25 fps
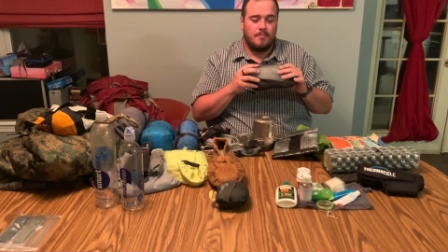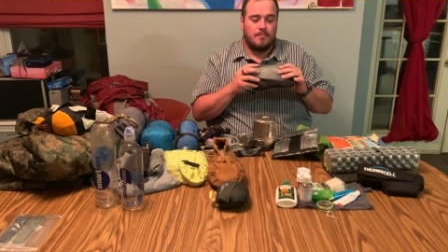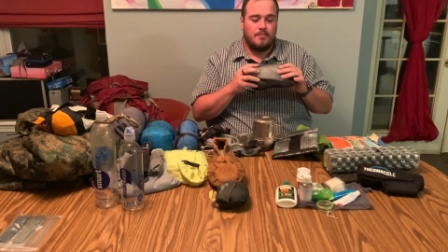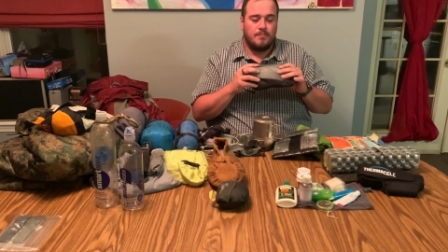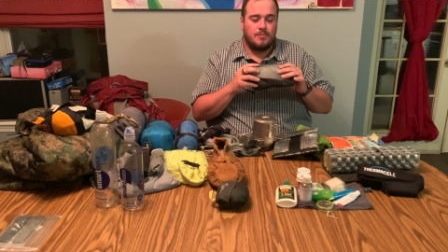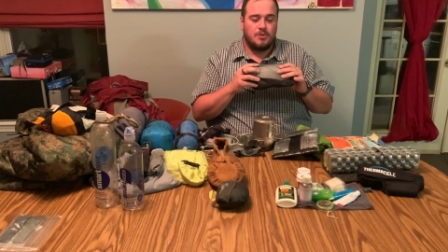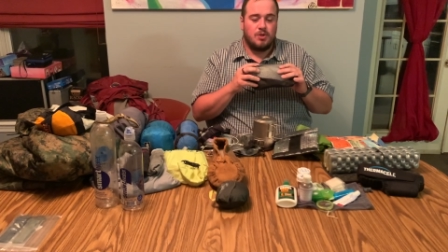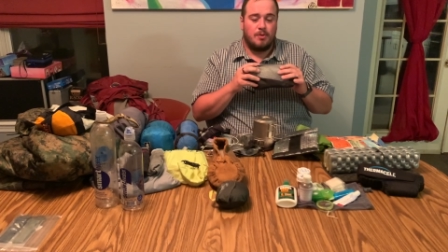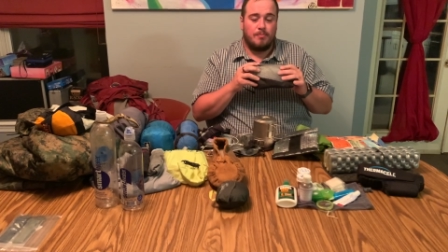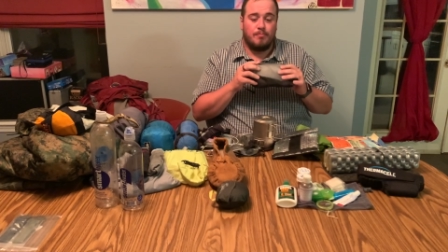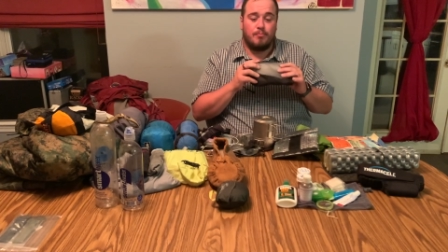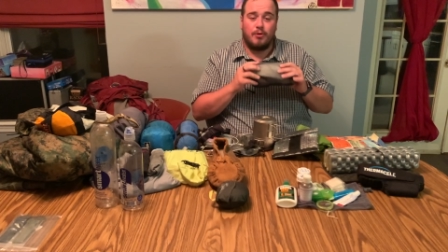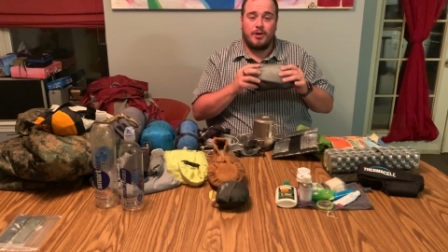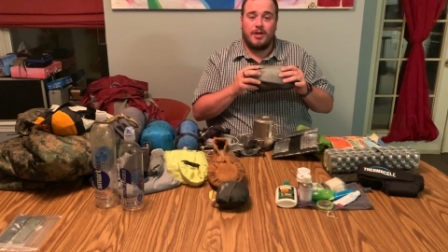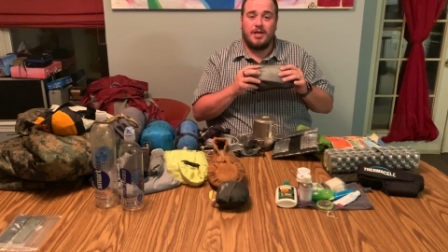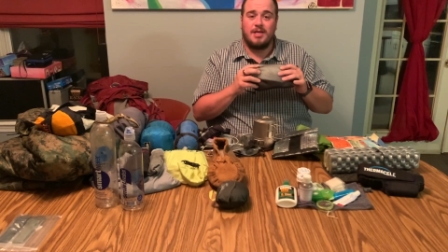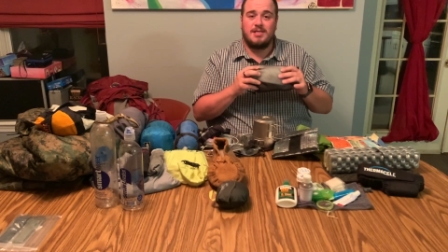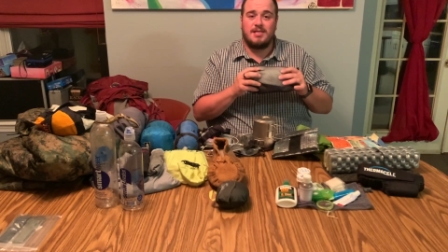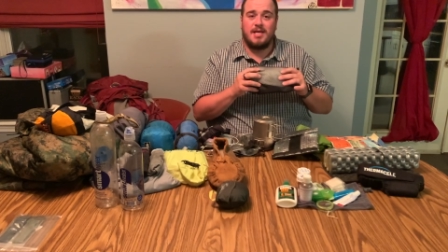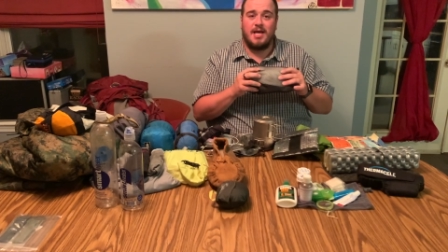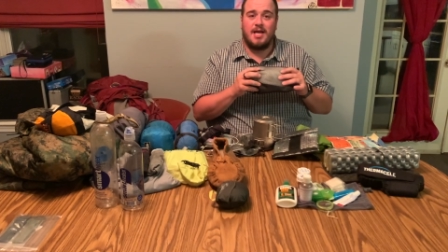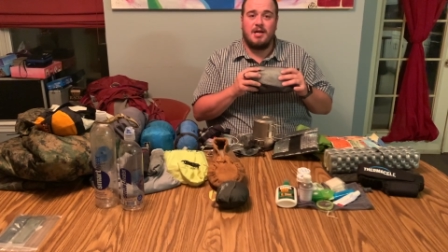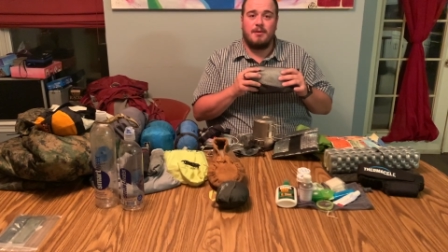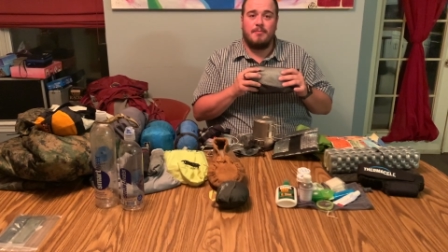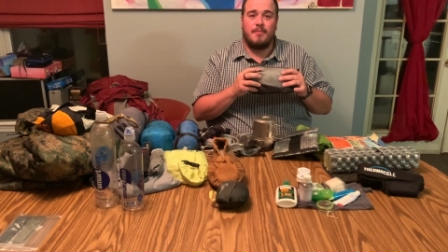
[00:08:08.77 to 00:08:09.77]
So I'm pretty
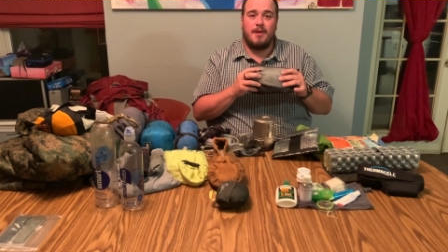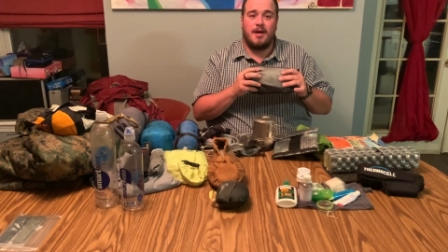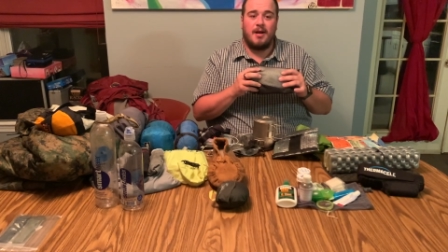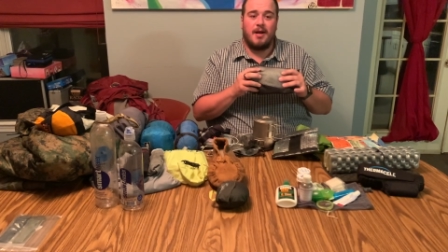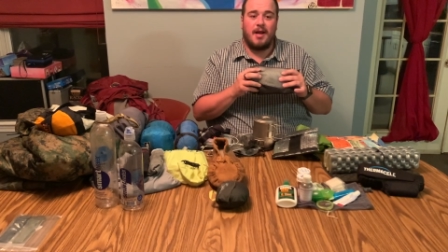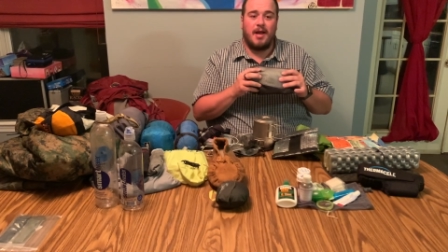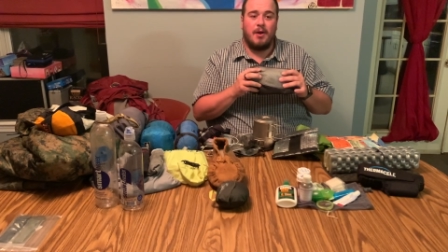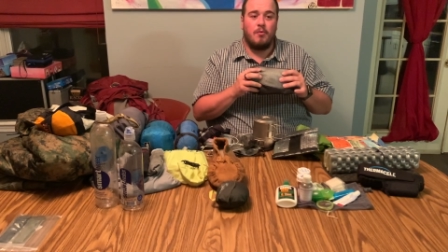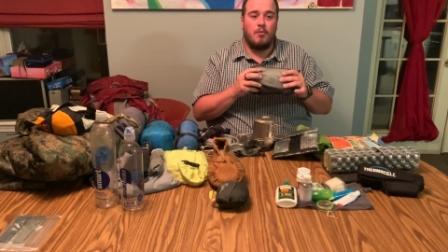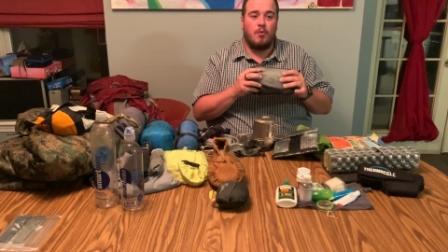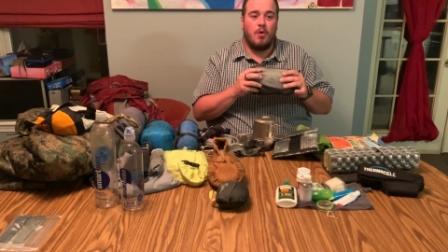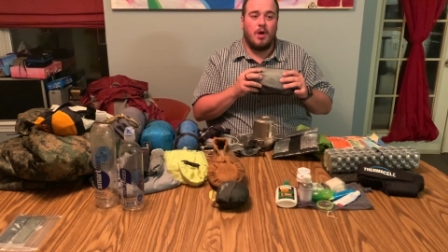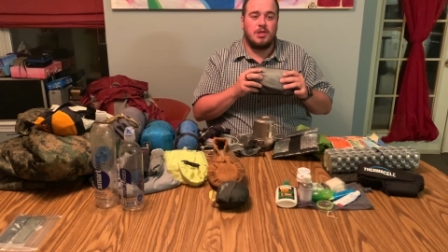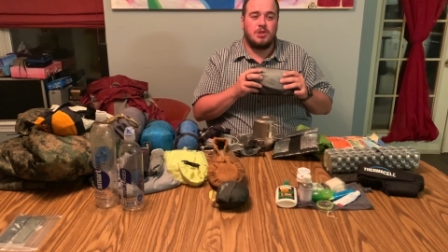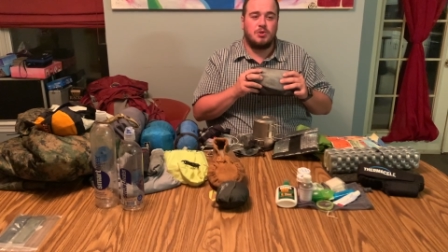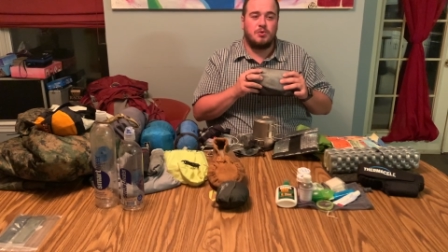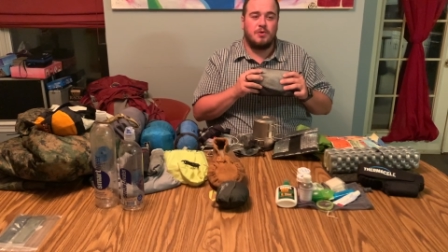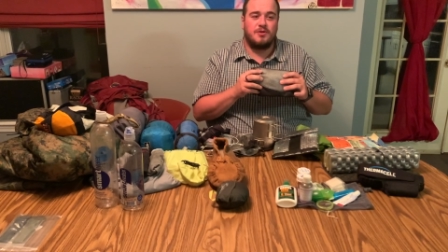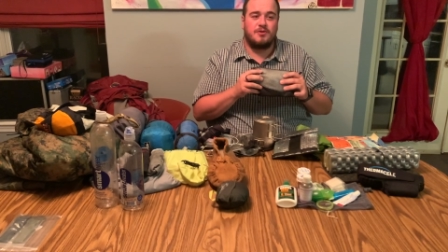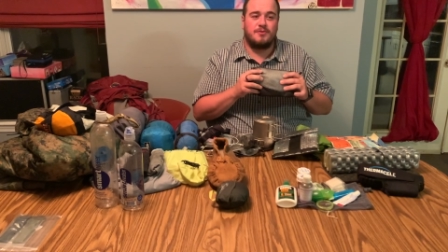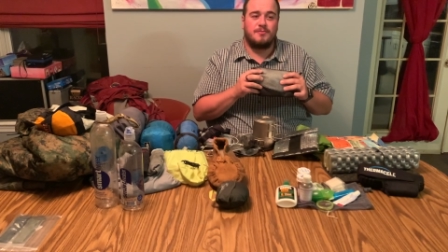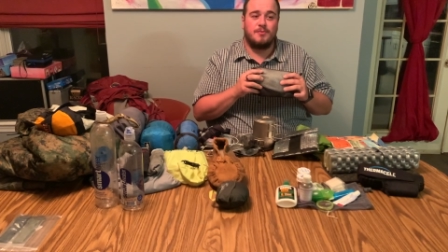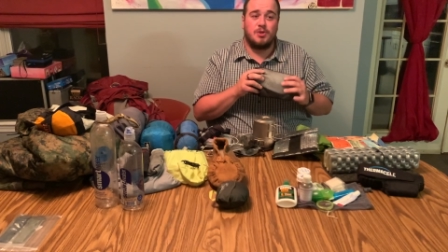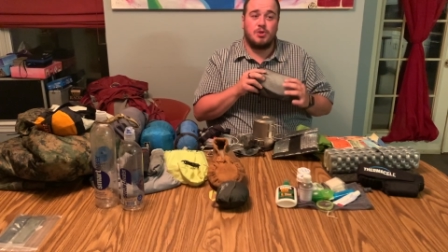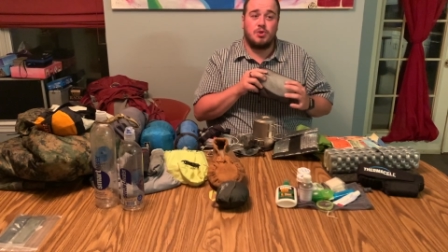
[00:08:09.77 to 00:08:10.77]
excited about it. I switched
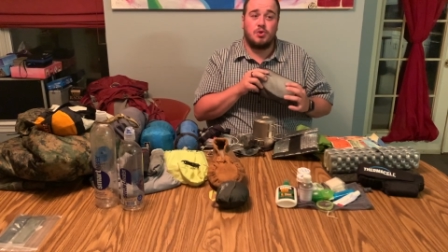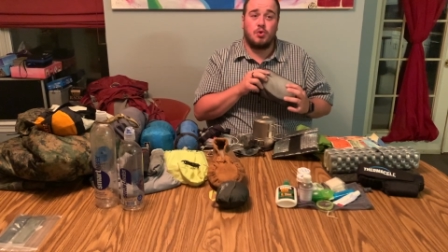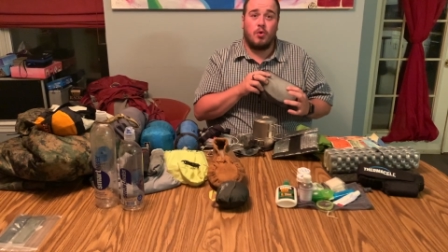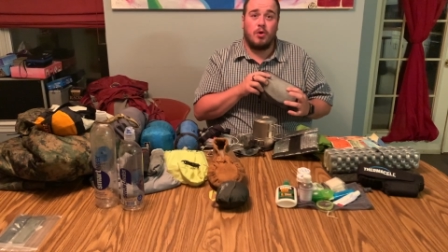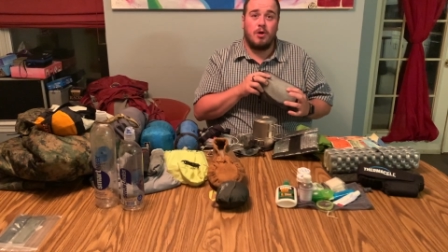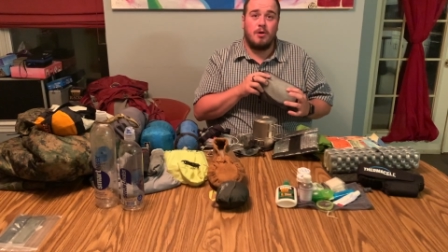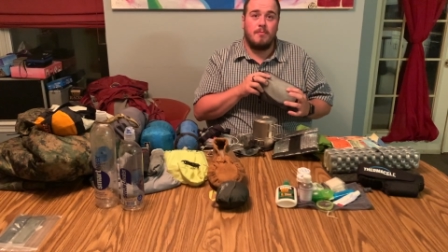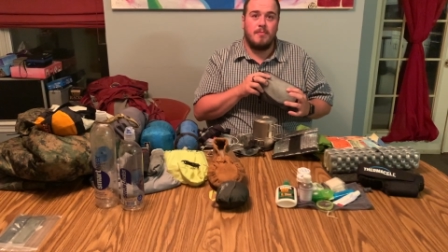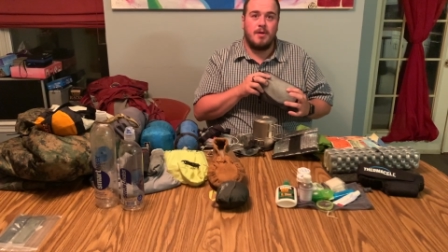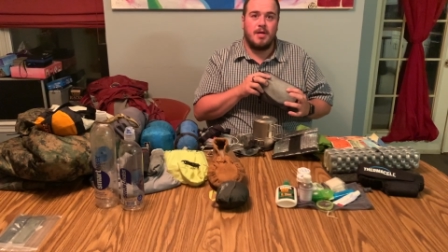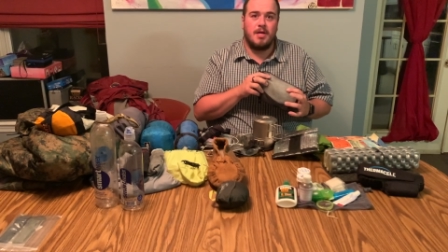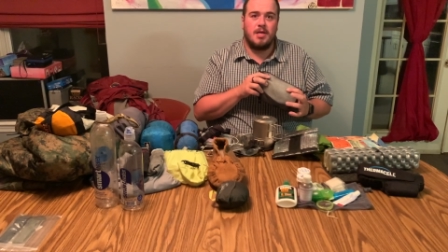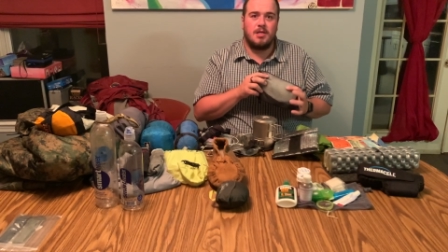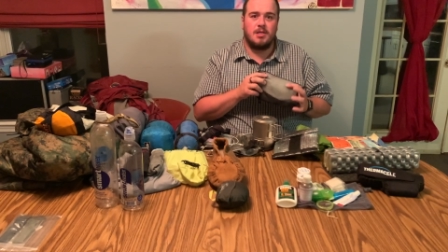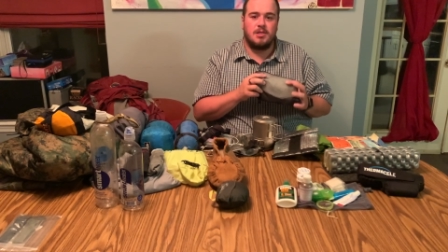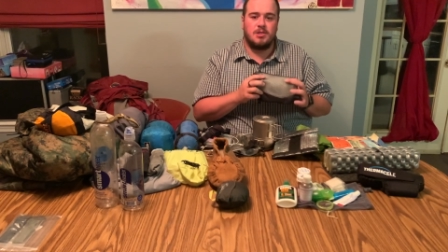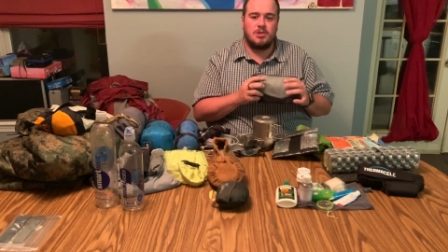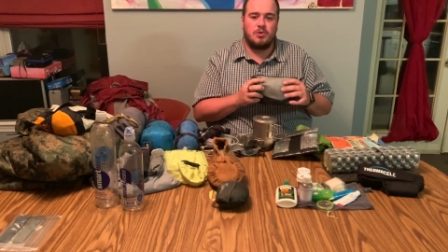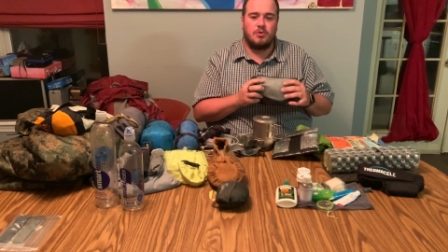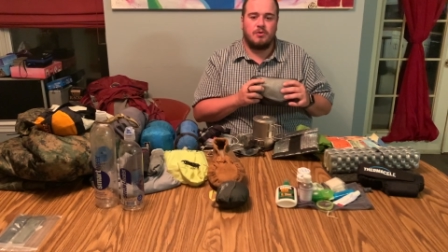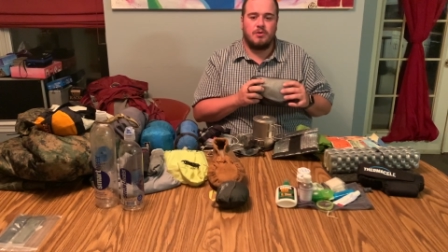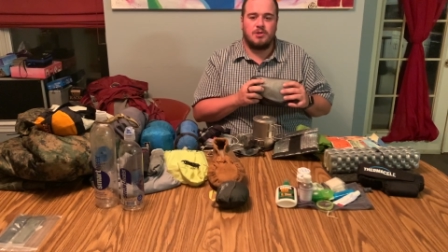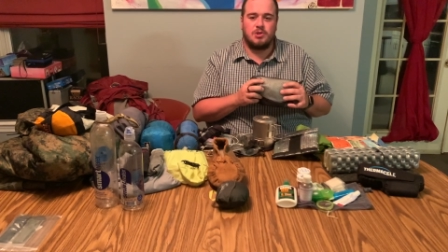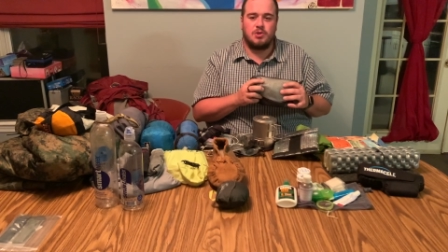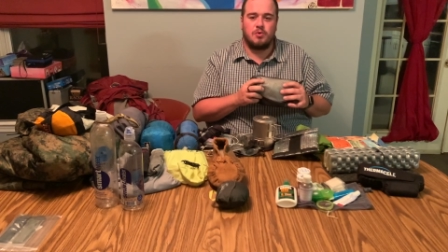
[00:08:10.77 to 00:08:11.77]
from the Sawyer Mini to the
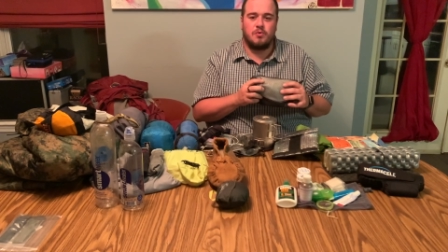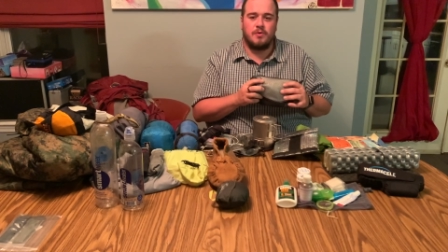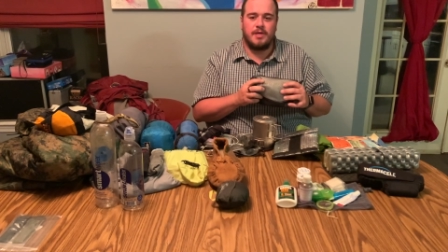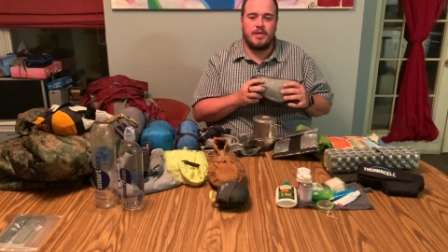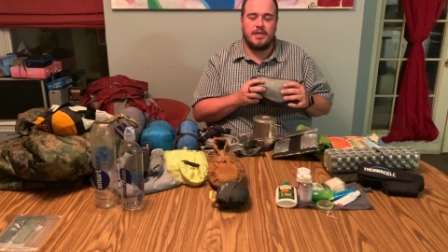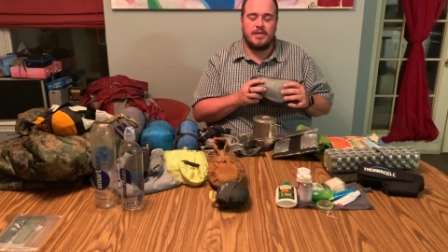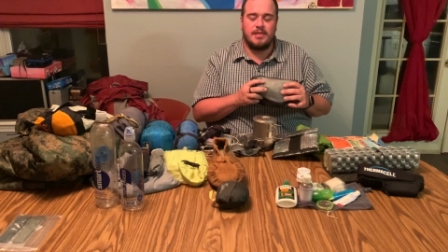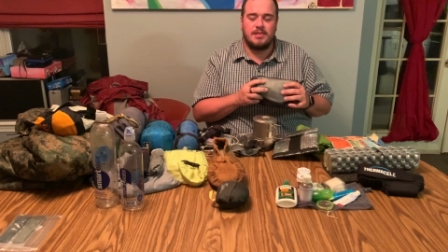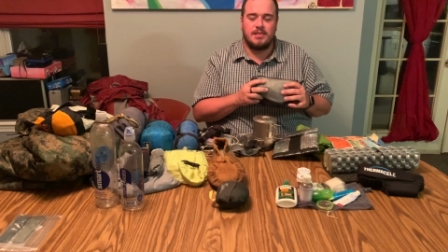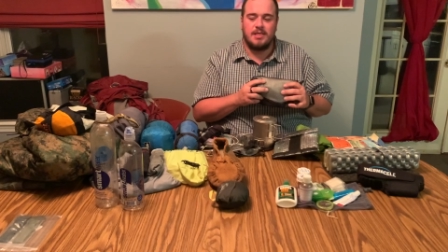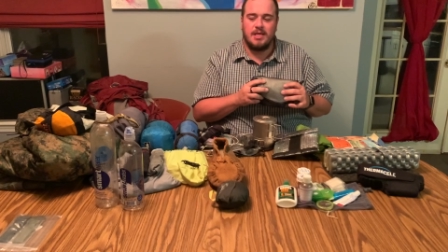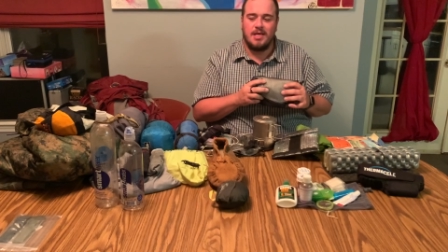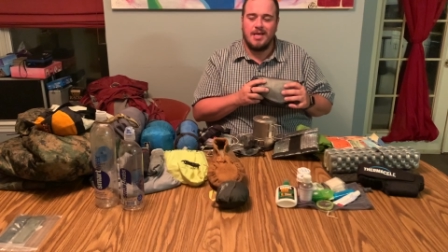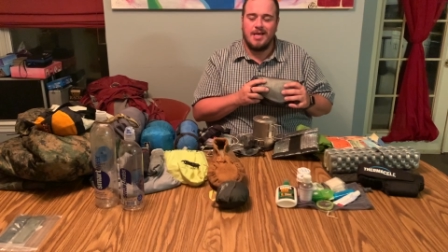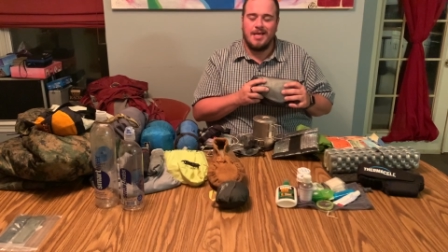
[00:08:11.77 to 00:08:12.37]
Sawyer Squeeze.